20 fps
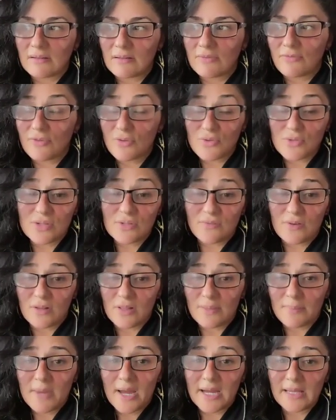first of
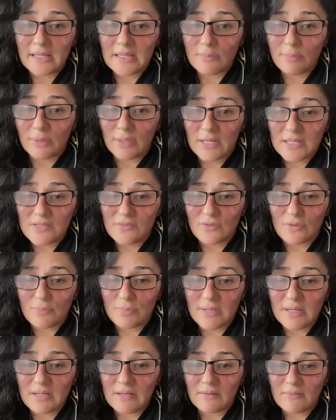all, I'm highly blessed for
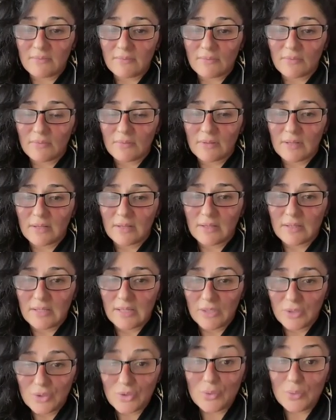being
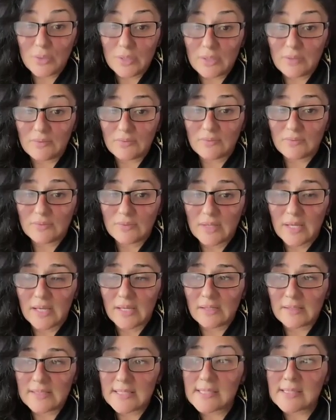intuitive
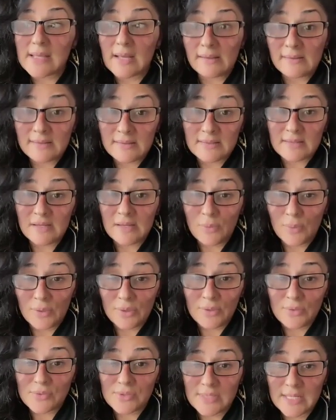and sensing when
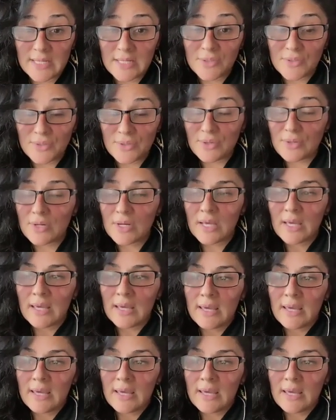there's danger.